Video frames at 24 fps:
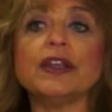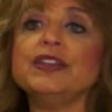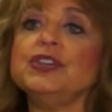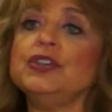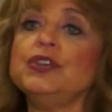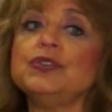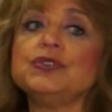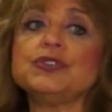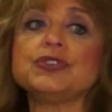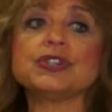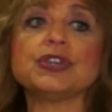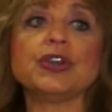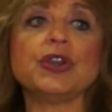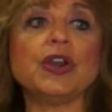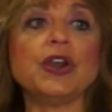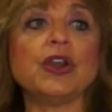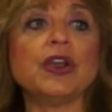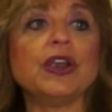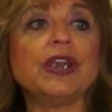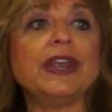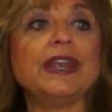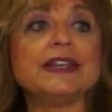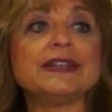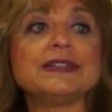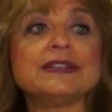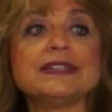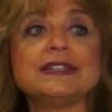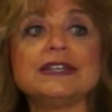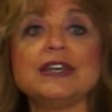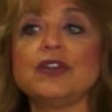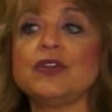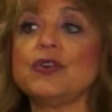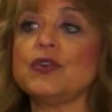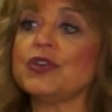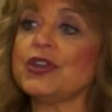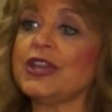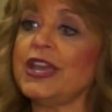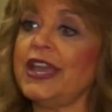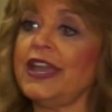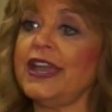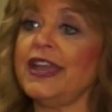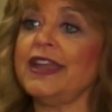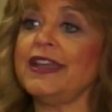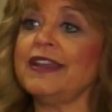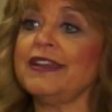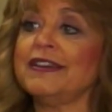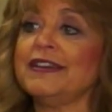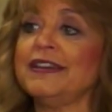a used car, and said,
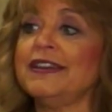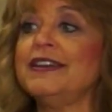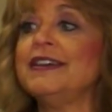okay,